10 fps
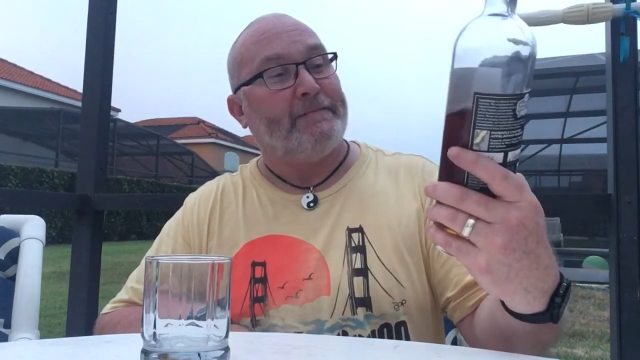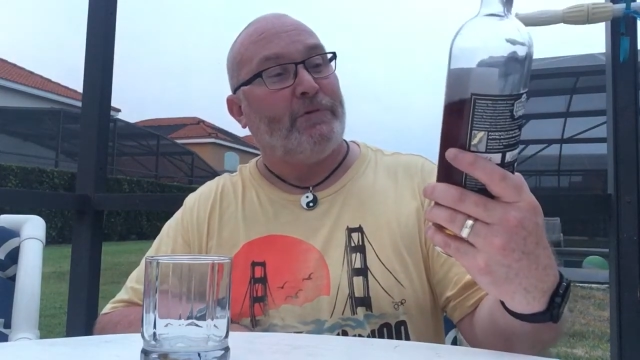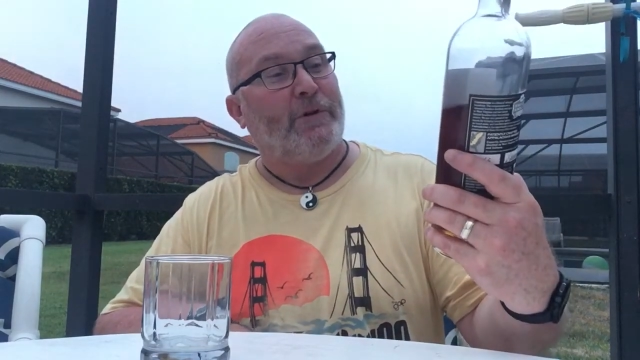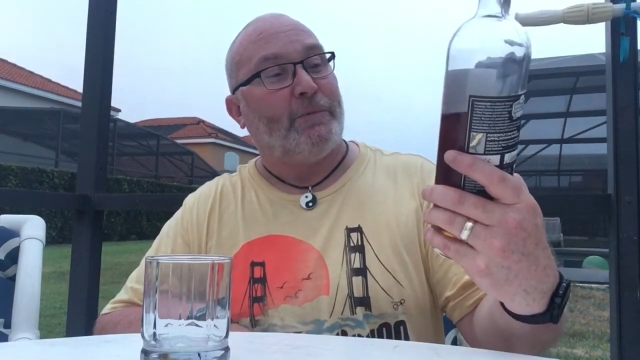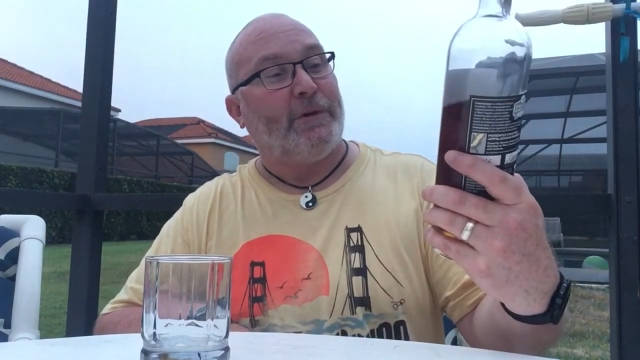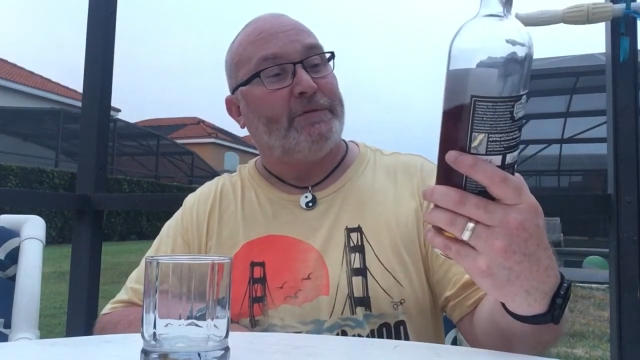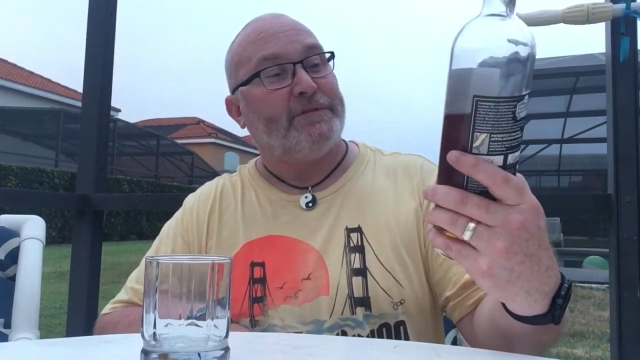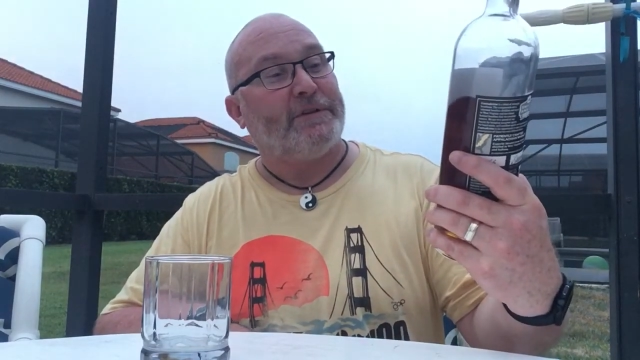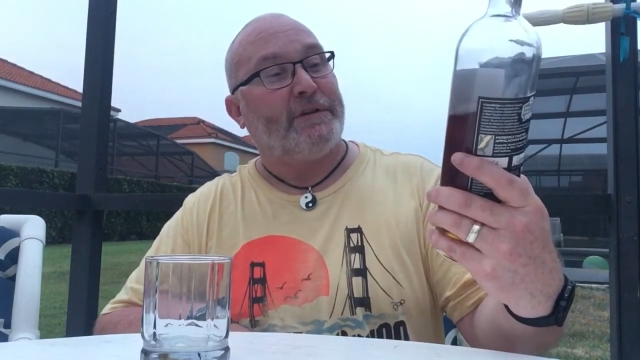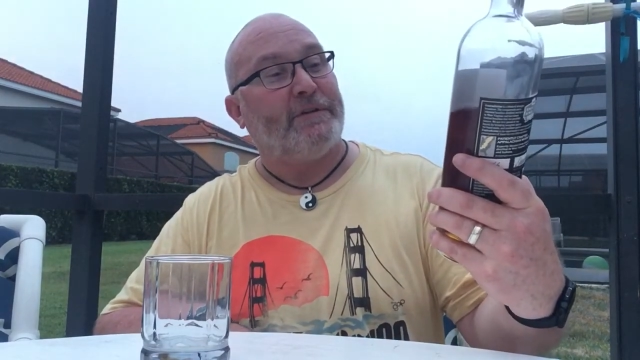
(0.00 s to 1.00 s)
Not one I've
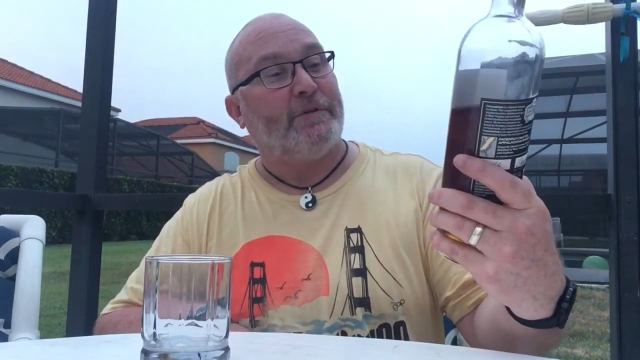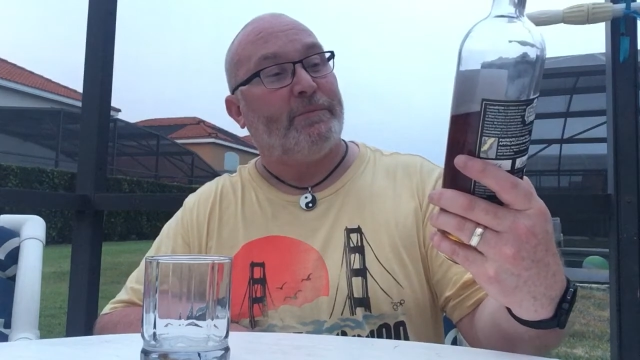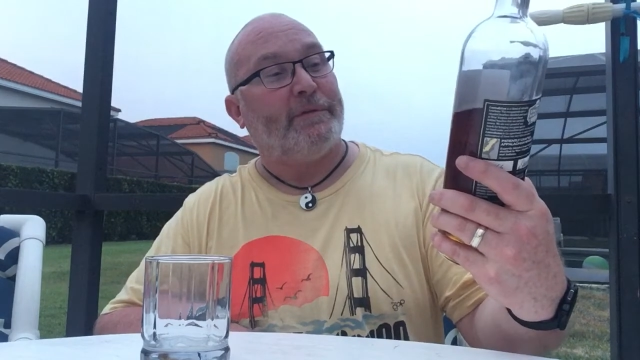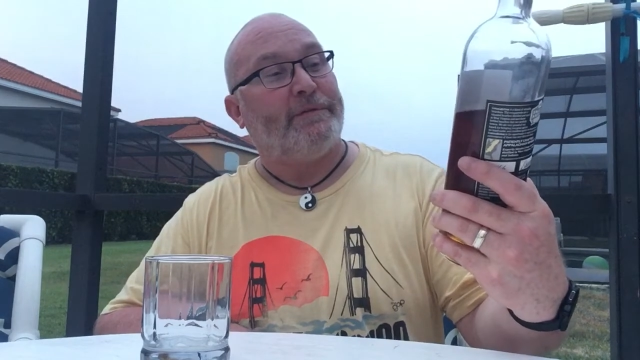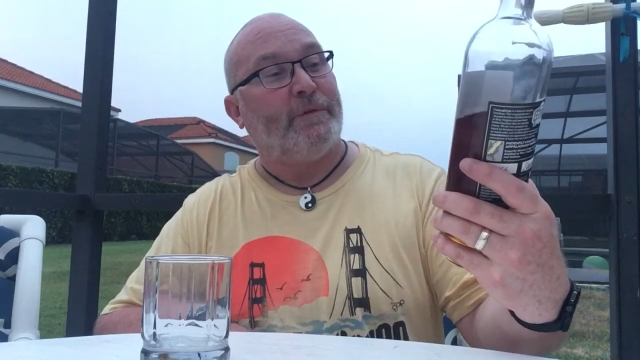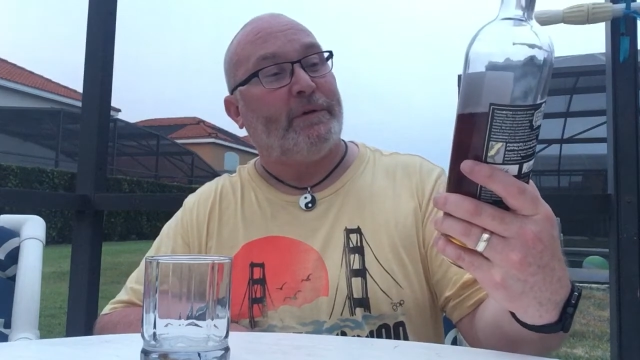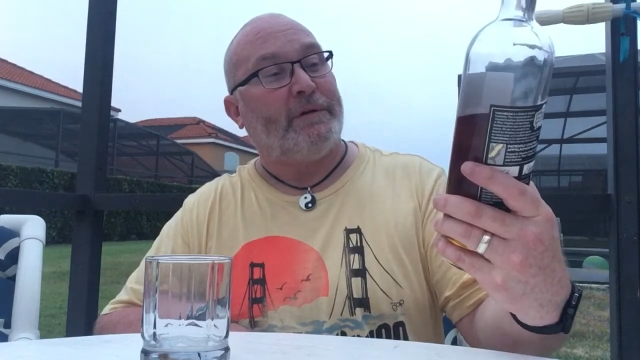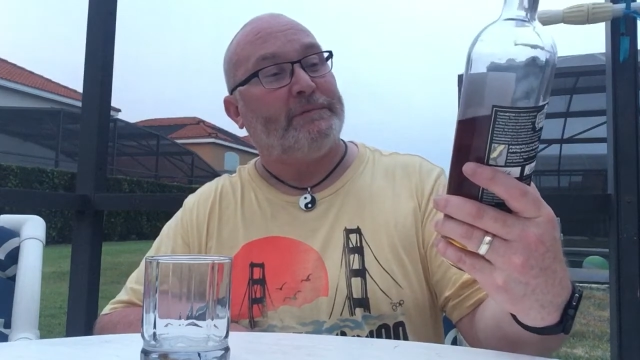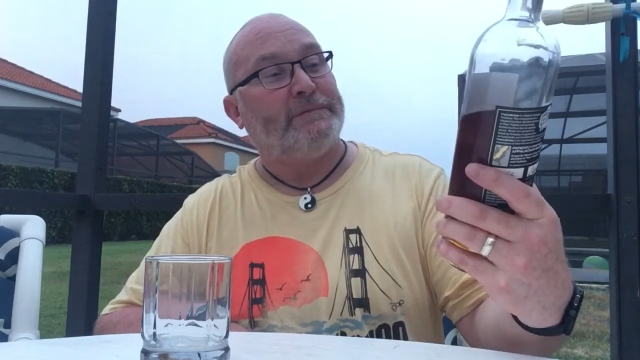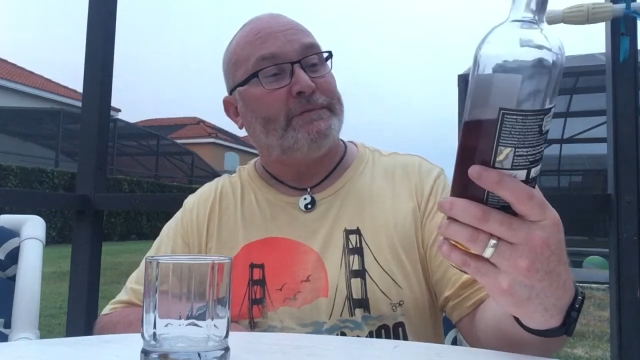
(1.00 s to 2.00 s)
seen at home before.
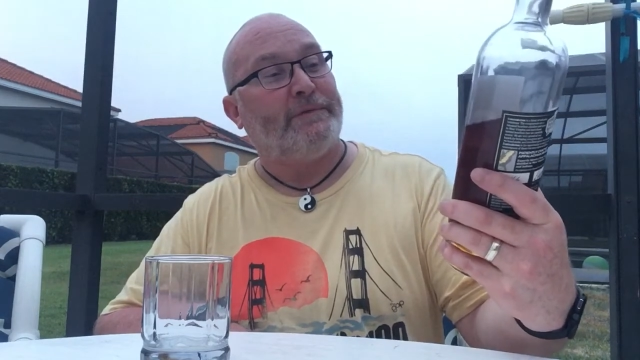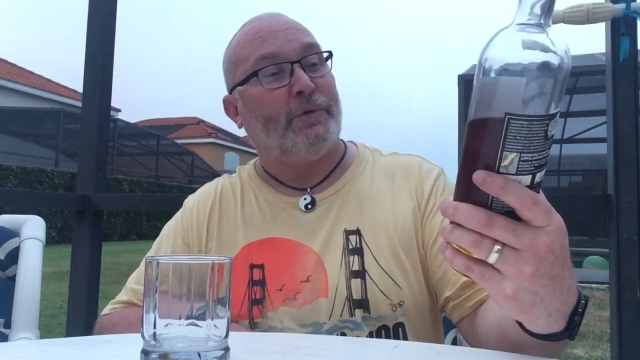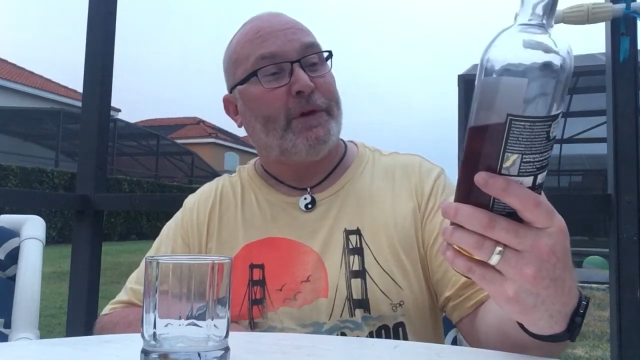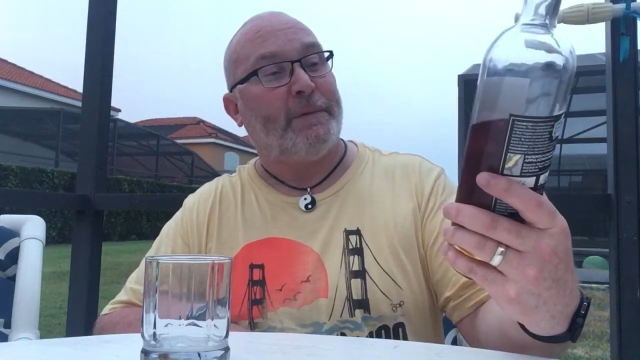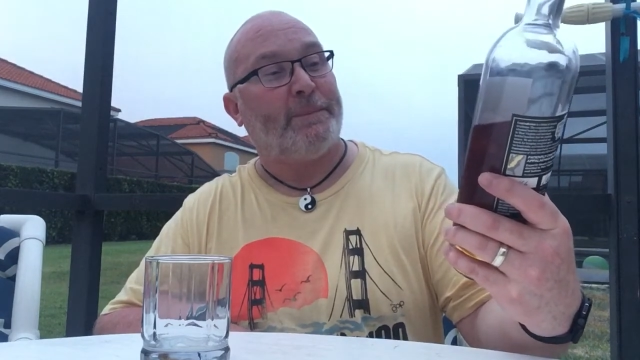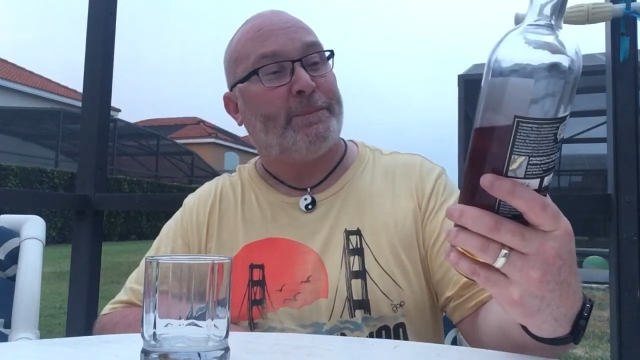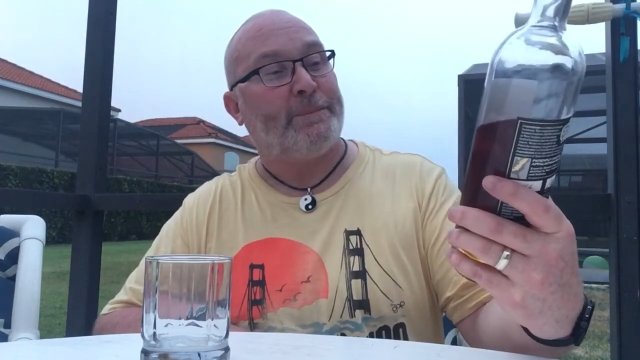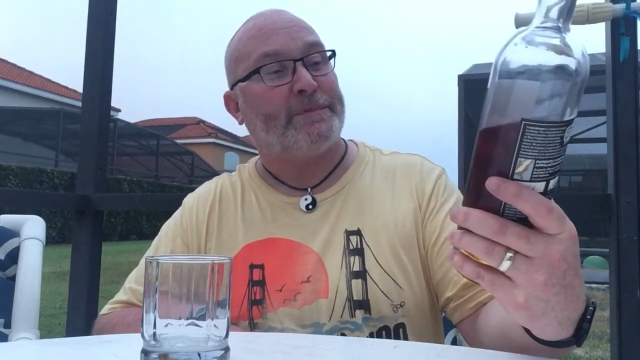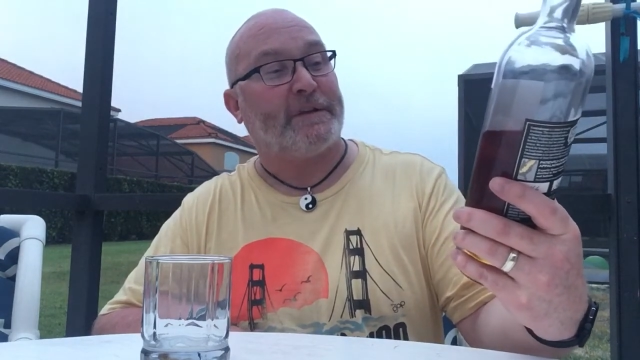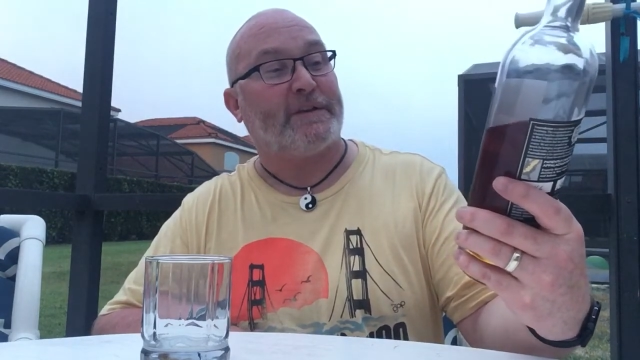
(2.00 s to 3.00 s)

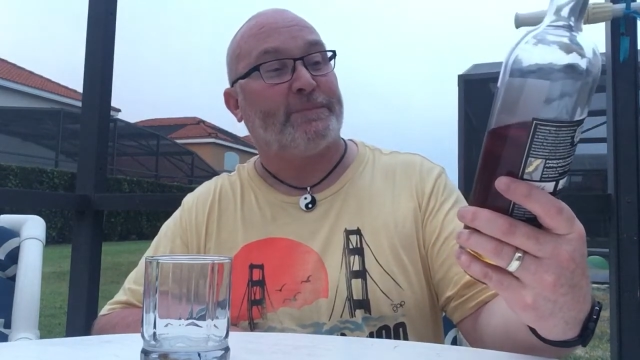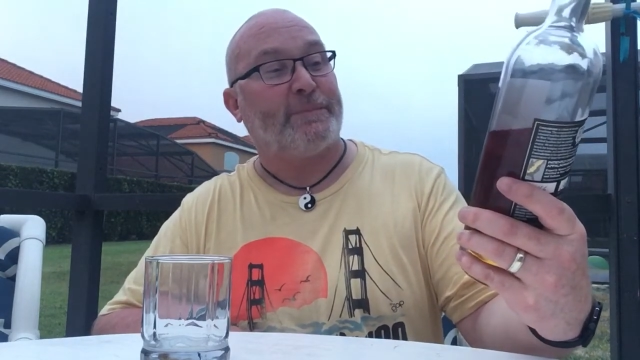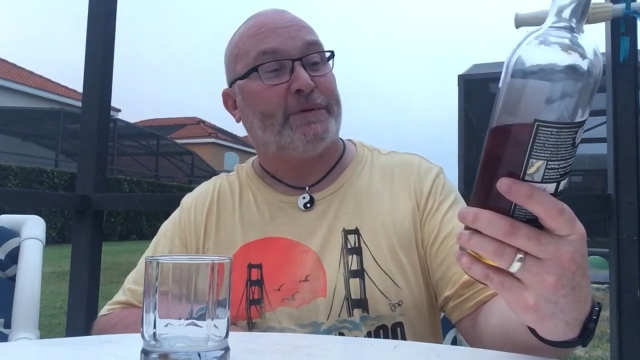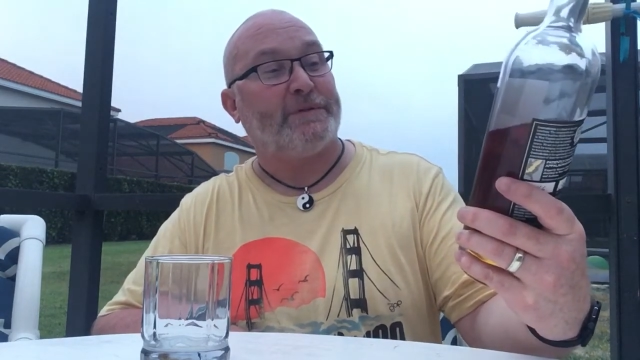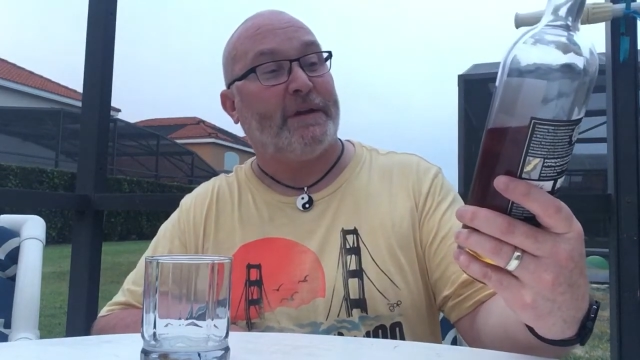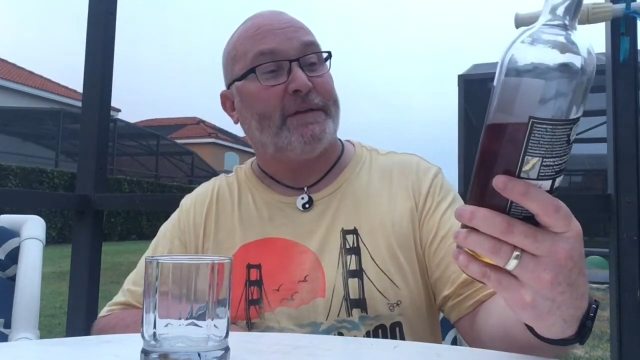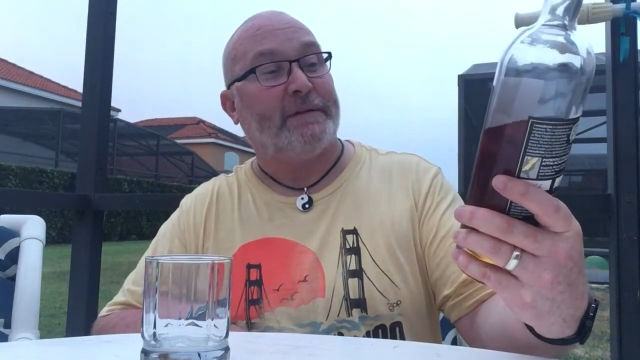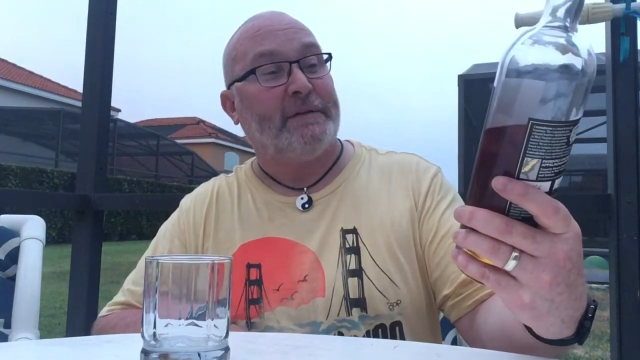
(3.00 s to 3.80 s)
46%